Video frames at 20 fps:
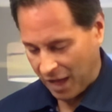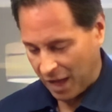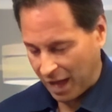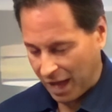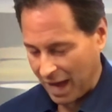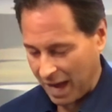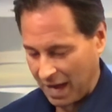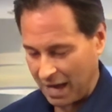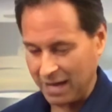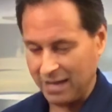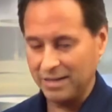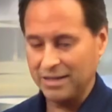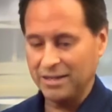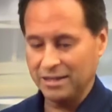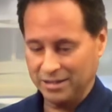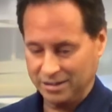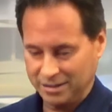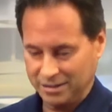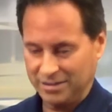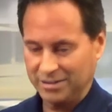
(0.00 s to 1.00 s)
add
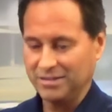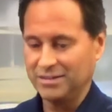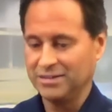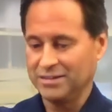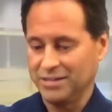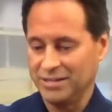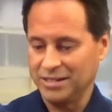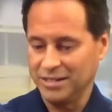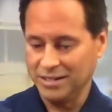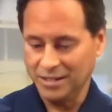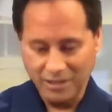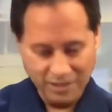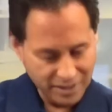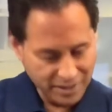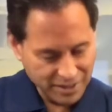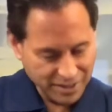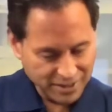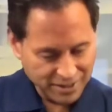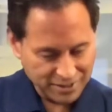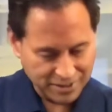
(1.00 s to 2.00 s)

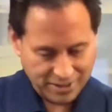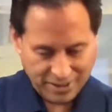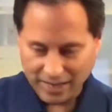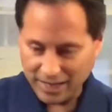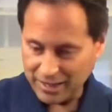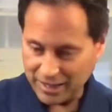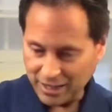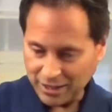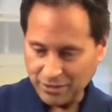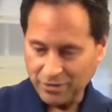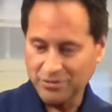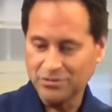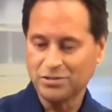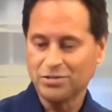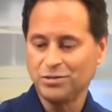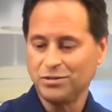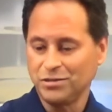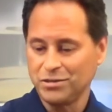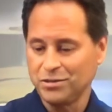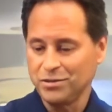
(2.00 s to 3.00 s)
the dandelion greens
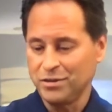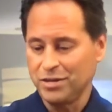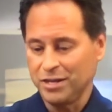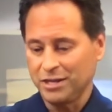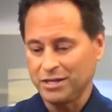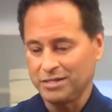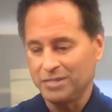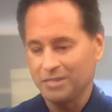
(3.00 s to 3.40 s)
to your drink.